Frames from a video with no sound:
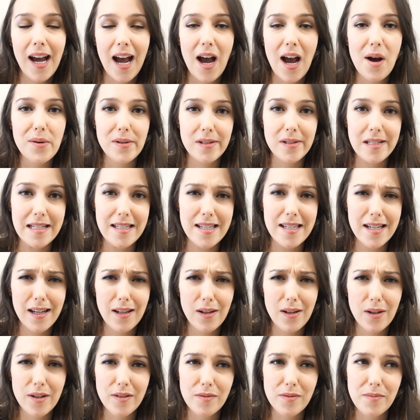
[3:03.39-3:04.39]
I was eating
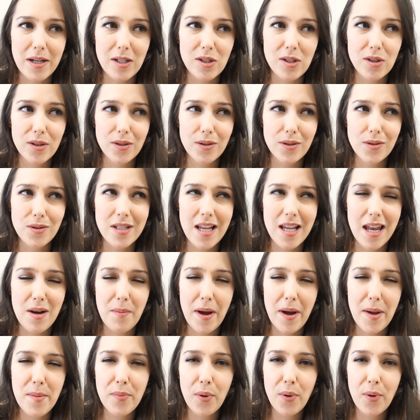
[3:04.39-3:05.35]
a lot of McDonald's and my